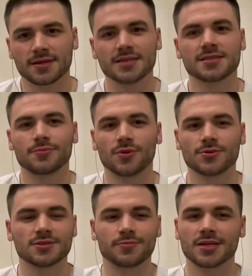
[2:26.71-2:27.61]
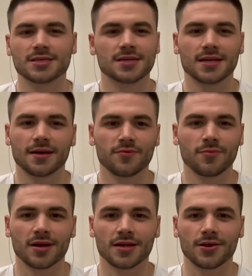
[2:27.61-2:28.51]
Istanbul's the big city
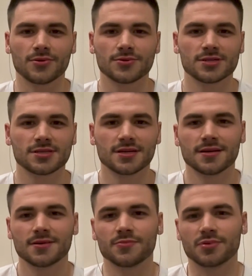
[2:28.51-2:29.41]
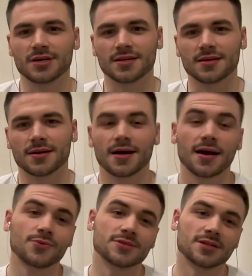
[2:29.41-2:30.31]
everybody knows, but yep. uh,
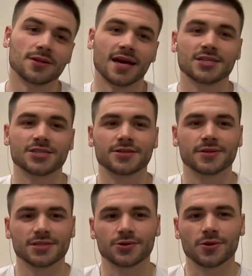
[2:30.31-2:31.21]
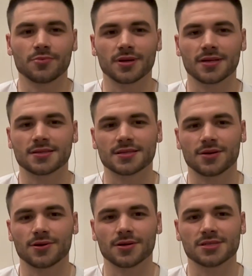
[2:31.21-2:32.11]
I was there last year. This year, I'm playing in a
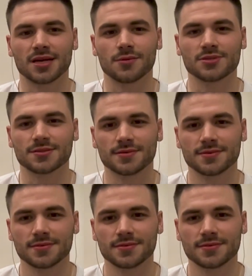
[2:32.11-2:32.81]
town called Samsun.